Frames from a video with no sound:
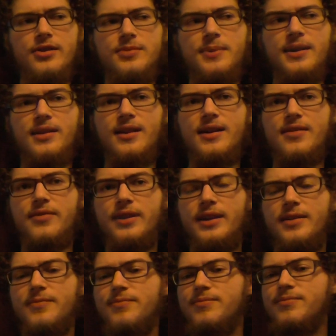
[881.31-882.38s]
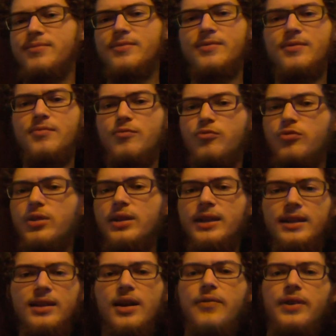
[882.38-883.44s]
It's been a lot of like
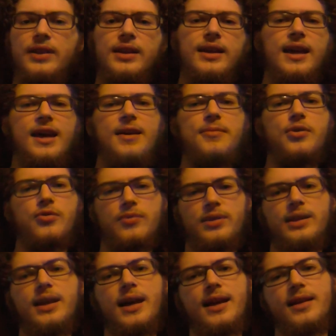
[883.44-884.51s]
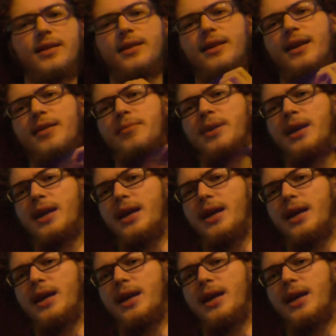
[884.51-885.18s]
really loving the game or really hating the game.